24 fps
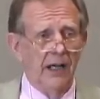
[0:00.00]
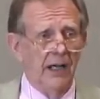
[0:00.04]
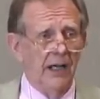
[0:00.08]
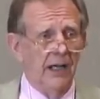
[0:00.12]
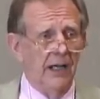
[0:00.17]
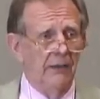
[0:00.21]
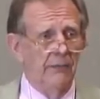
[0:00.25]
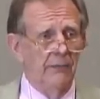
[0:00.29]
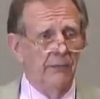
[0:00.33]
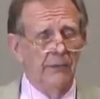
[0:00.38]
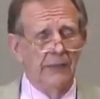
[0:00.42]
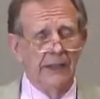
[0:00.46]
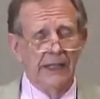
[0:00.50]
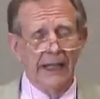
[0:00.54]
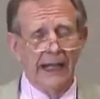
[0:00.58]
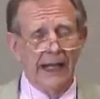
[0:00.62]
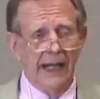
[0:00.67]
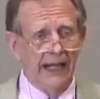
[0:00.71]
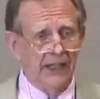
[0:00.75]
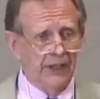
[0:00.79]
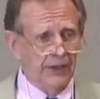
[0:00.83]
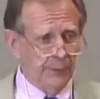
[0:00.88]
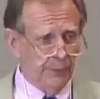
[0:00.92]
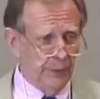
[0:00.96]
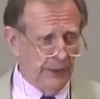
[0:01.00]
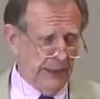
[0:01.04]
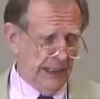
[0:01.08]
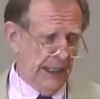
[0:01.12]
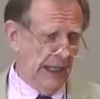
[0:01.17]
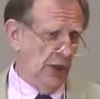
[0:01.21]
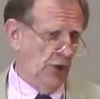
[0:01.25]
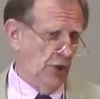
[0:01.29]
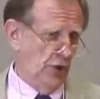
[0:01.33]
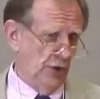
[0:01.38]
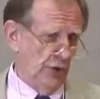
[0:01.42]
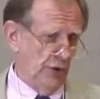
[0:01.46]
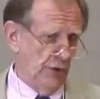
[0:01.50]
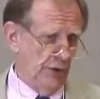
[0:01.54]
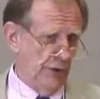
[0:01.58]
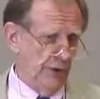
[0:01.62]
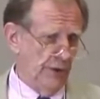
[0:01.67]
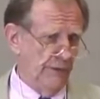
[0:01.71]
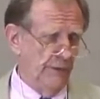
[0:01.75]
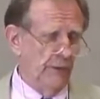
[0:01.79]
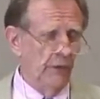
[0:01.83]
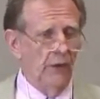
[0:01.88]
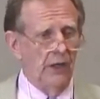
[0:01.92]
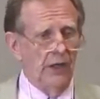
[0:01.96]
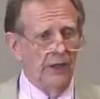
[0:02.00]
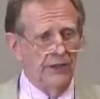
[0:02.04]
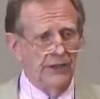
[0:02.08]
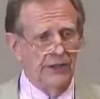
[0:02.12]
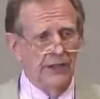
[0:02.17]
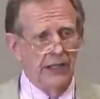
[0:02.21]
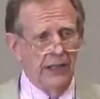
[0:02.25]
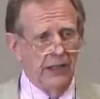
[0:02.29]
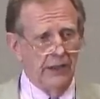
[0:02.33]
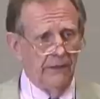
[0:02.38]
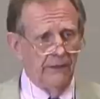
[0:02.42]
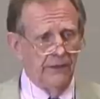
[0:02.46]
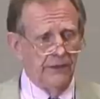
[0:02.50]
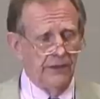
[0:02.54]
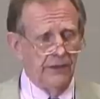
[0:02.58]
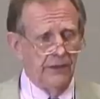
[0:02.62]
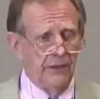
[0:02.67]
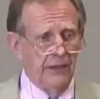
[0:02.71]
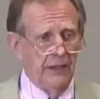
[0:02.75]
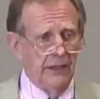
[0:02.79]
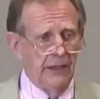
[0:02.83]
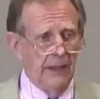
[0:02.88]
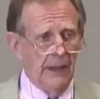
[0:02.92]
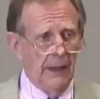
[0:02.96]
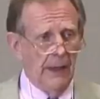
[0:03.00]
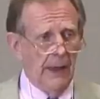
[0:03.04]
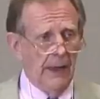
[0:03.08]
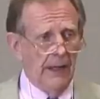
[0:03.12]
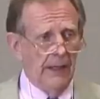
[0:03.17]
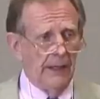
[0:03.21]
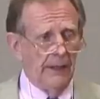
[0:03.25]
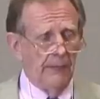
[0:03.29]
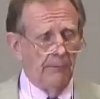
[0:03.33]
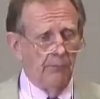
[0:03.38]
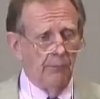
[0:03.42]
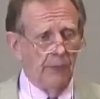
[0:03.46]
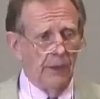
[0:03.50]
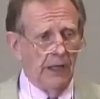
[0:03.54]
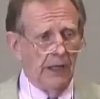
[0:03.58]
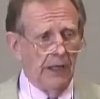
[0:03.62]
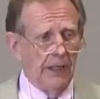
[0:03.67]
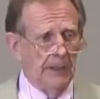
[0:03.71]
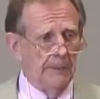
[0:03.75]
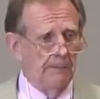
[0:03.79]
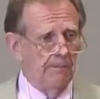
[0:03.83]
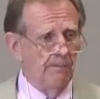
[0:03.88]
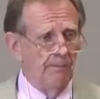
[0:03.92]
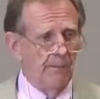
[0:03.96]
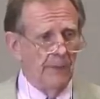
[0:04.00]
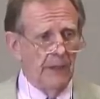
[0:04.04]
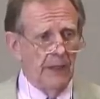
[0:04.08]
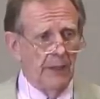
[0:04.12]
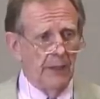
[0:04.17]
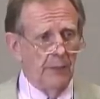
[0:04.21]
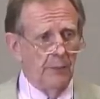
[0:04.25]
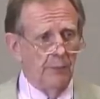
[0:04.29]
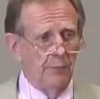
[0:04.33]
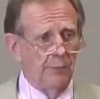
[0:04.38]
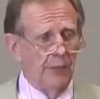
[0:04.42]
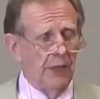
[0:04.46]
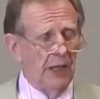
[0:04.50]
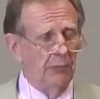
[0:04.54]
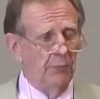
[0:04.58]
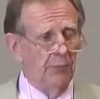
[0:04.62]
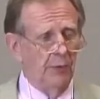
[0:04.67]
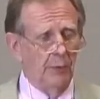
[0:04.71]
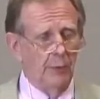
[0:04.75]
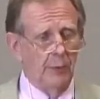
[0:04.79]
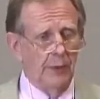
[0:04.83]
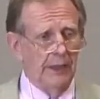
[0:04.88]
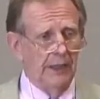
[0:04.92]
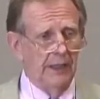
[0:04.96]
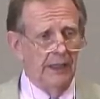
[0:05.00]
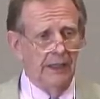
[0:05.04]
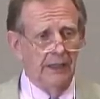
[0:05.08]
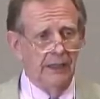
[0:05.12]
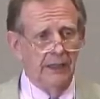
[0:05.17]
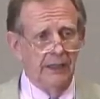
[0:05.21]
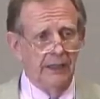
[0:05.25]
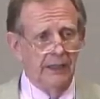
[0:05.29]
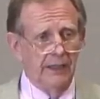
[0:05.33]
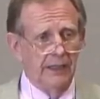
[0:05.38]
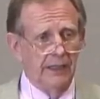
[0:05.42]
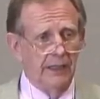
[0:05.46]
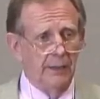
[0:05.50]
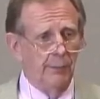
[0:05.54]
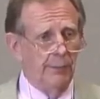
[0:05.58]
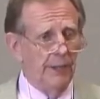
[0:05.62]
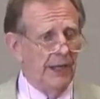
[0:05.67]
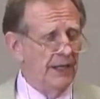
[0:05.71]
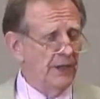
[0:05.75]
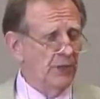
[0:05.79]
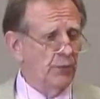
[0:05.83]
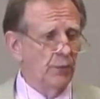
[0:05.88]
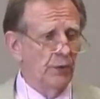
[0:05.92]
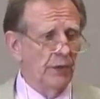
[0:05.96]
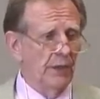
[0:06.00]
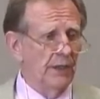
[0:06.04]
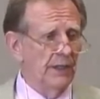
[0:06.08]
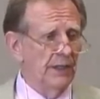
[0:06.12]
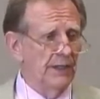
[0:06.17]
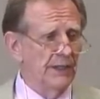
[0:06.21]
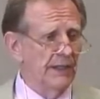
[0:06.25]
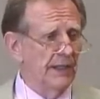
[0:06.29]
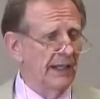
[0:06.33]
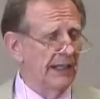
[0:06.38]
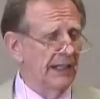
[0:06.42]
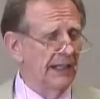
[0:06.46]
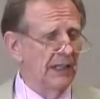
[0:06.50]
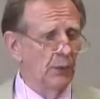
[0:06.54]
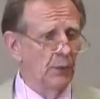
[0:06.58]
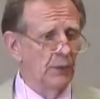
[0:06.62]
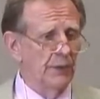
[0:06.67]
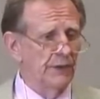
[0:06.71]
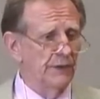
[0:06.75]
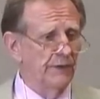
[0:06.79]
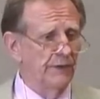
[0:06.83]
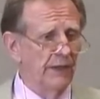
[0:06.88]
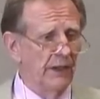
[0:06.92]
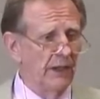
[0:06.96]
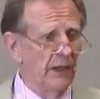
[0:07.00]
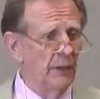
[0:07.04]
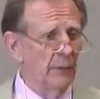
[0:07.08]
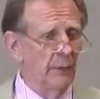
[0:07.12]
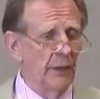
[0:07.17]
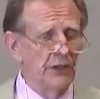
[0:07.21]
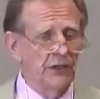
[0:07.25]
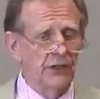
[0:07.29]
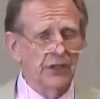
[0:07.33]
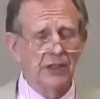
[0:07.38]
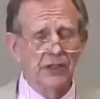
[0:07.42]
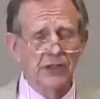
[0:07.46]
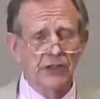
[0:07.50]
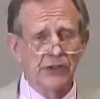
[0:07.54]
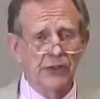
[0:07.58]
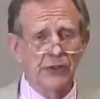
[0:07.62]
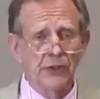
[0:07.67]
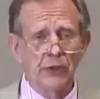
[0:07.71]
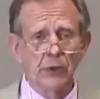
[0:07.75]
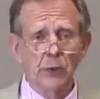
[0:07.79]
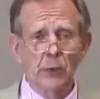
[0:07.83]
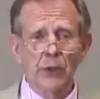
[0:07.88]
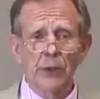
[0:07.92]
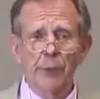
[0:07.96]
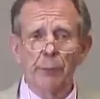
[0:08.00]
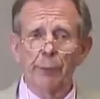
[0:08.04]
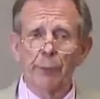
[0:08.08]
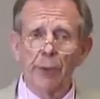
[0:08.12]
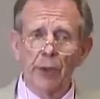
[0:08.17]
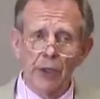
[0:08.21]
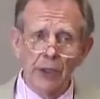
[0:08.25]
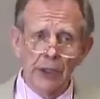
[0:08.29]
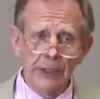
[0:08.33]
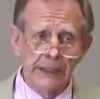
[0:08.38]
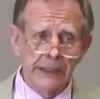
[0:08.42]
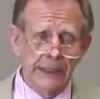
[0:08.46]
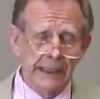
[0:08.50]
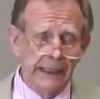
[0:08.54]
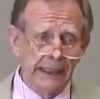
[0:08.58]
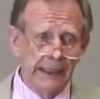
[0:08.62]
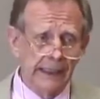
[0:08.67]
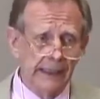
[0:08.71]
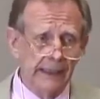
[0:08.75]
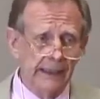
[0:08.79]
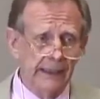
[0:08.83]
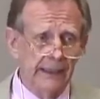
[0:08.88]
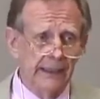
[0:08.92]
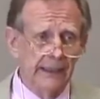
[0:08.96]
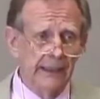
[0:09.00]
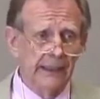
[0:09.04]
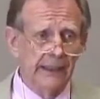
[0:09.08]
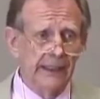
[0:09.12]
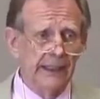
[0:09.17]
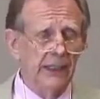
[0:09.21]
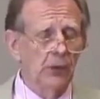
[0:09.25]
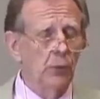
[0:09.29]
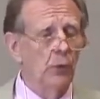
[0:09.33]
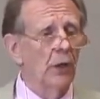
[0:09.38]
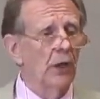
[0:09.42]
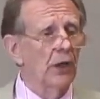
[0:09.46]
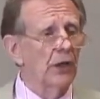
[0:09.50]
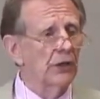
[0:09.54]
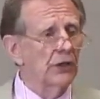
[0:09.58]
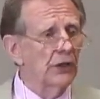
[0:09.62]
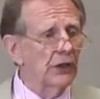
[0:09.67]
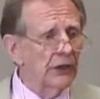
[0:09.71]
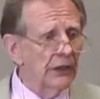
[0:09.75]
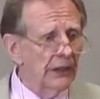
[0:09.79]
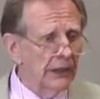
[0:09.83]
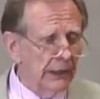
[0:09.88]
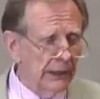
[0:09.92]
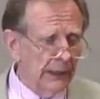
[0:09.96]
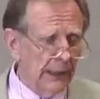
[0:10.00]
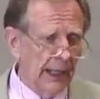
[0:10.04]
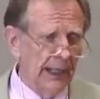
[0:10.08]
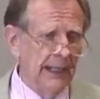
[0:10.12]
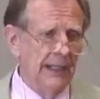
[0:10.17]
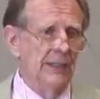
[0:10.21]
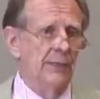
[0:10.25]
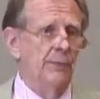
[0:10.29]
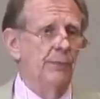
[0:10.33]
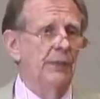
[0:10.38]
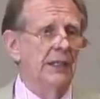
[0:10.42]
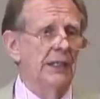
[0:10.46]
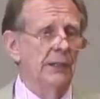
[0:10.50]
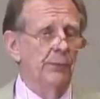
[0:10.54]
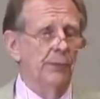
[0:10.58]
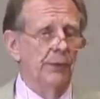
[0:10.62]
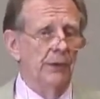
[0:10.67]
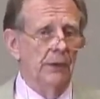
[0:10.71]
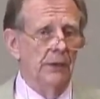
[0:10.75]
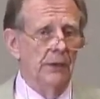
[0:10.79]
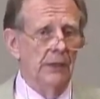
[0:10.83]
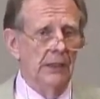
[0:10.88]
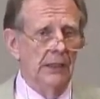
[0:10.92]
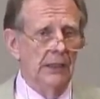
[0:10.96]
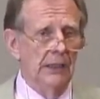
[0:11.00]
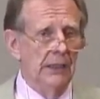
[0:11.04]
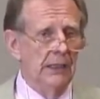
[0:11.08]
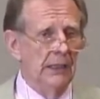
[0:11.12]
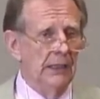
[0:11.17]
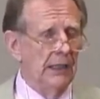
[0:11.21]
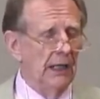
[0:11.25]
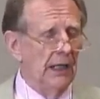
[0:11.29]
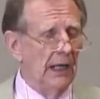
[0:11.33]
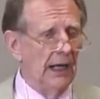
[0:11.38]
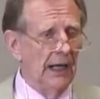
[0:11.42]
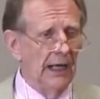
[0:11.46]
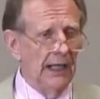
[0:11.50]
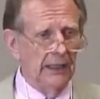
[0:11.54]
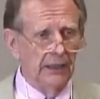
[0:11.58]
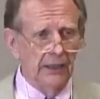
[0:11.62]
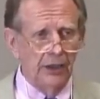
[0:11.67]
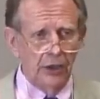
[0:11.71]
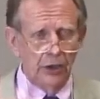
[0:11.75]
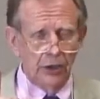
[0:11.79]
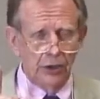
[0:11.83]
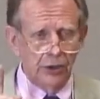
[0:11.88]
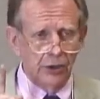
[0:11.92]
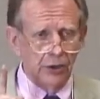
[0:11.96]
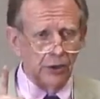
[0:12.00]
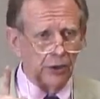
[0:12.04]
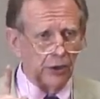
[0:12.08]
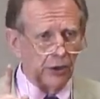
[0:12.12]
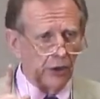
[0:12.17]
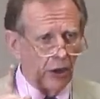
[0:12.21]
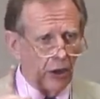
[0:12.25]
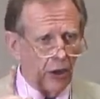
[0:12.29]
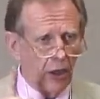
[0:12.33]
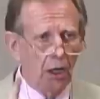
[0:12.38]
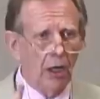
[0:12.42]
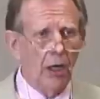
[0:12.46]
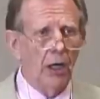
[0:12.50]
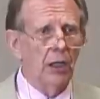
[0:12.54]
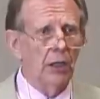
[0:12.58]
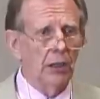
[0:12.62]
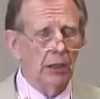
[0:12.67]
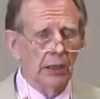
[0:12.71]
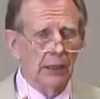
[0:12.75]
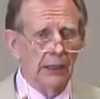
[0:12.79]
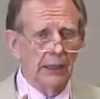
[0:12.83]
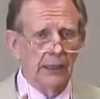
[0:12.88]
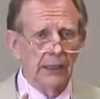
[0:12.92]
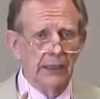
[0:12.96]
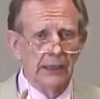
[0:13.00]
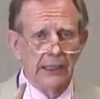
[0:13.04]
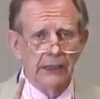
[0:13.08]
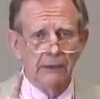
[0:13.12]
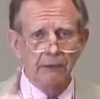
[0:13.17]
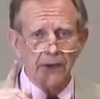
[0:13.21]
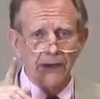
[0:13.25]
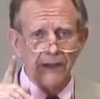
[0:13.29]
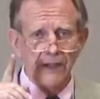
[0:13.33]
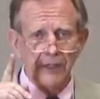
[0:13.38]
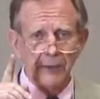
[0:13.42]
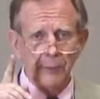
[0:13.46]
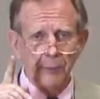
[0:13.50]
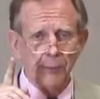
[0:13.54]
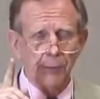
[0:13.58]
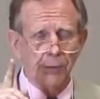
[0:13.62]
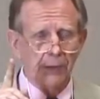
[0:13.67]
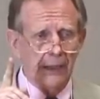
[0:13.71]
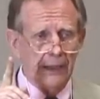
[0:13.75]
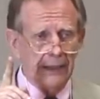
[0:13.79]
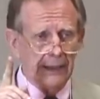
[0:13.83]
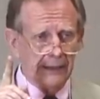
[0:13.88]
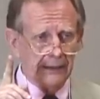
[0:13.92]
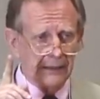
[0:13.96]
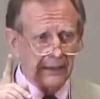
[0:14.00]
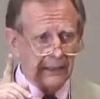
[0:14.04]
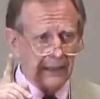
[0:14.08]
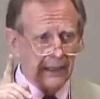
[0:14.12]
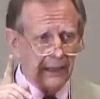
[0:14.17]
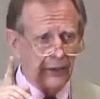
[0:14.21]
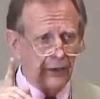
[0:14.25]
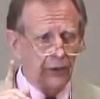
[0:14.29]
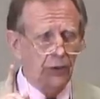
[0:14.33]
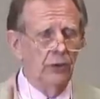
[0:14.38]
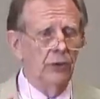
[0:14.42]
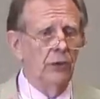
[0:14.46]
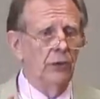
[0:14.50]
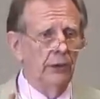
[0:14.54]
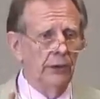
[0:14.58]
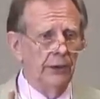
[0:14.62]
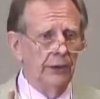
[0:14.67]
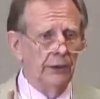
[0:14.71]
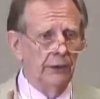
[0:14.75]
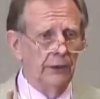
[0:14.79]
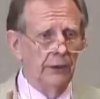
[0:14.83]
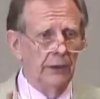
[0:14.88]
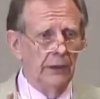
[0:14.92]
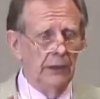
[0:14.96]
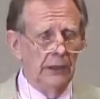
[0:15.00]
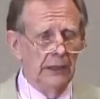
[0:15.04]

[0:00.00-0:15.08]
um, explanations for ourselves. Um, probably the best one is that he was very much concerned with bonding. He wanted to unite people. I concur heartily in everything Blake said earlier